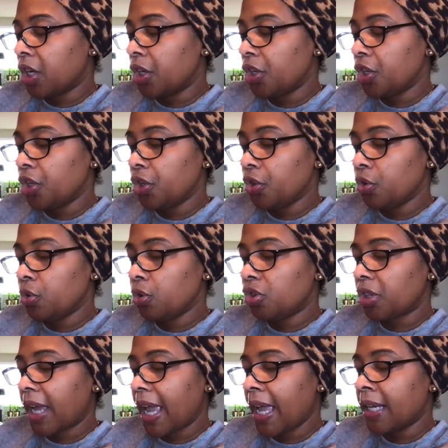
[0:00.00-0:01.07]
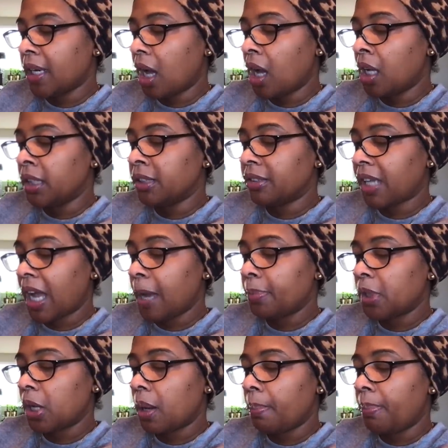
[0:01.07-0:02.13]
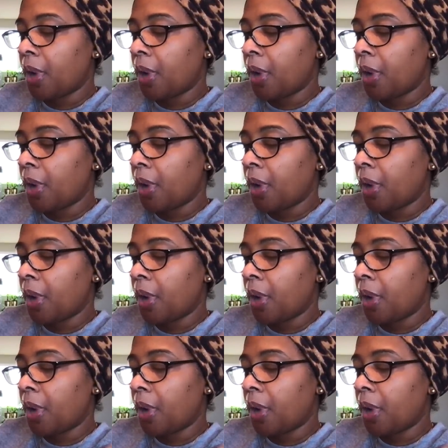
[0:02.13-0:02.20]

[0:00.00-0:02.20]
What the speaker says: a huge and untapped